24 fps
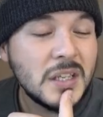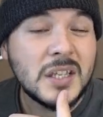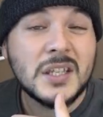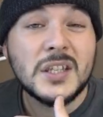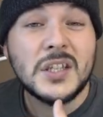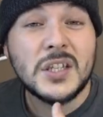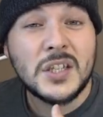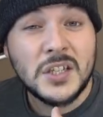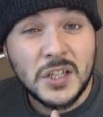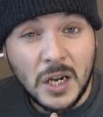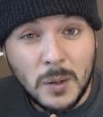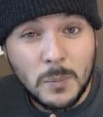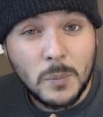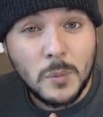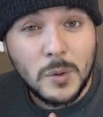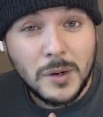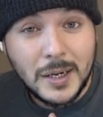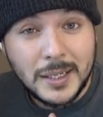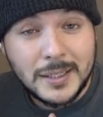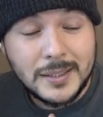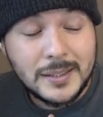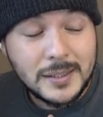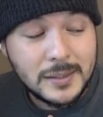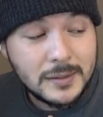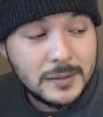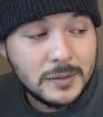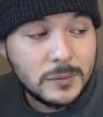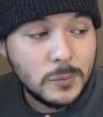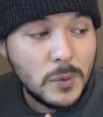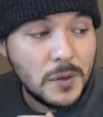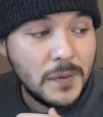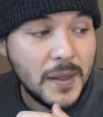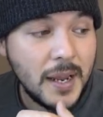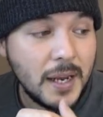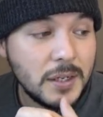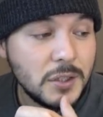somewhat
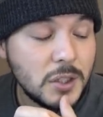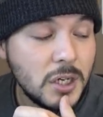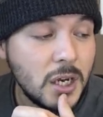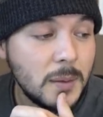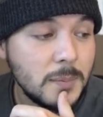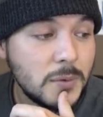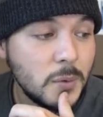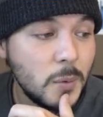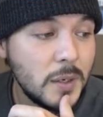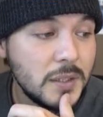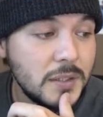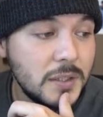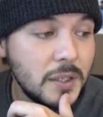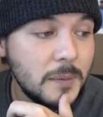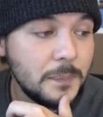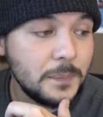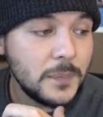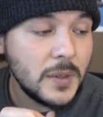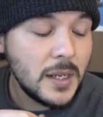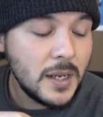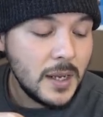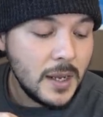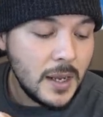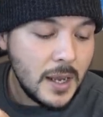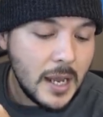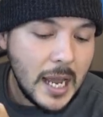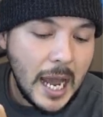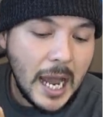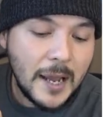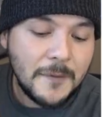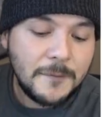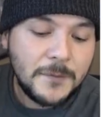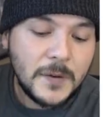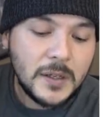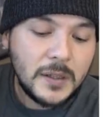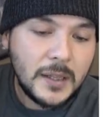with age comes wisdom.
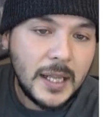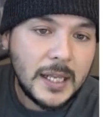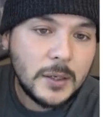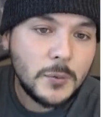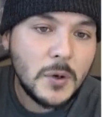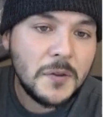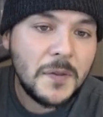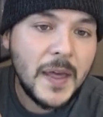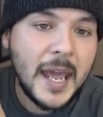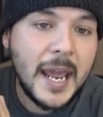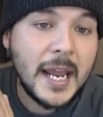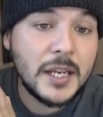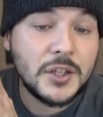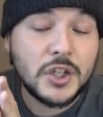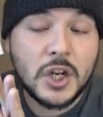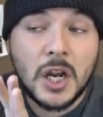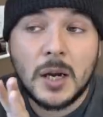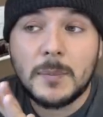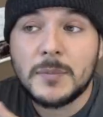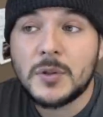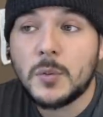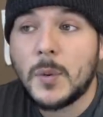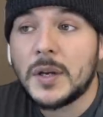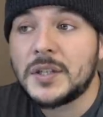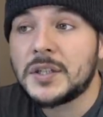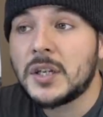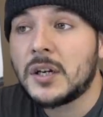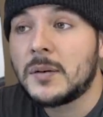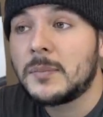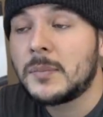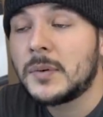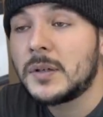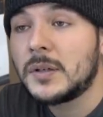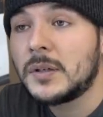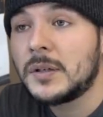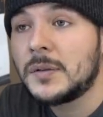I feel like with age comes
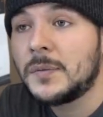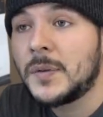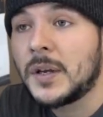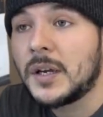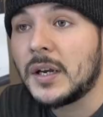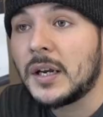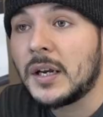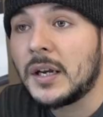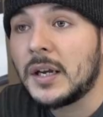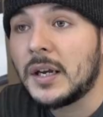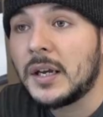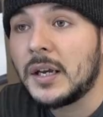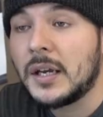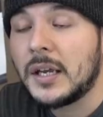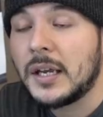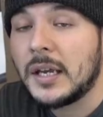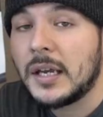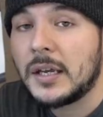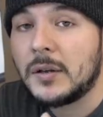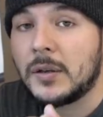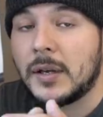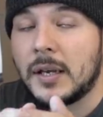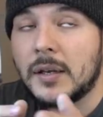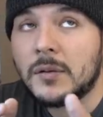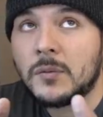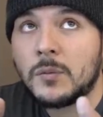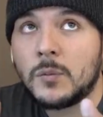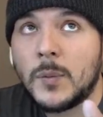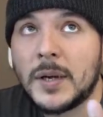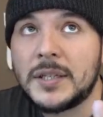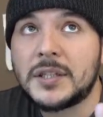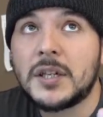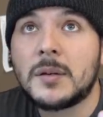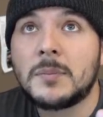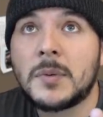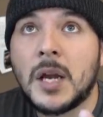wisdom. The,
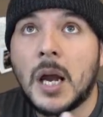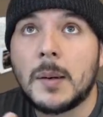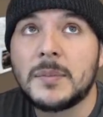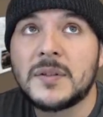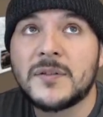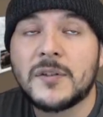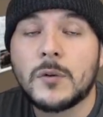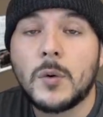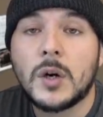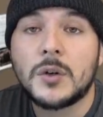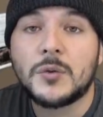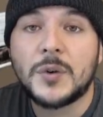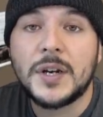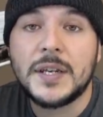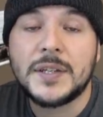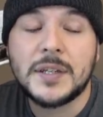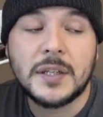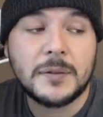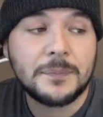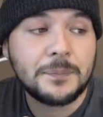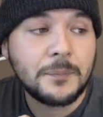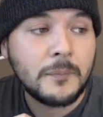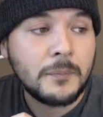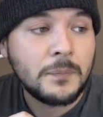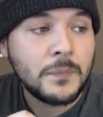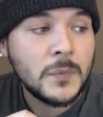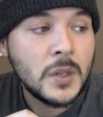wisdom comes for one reason.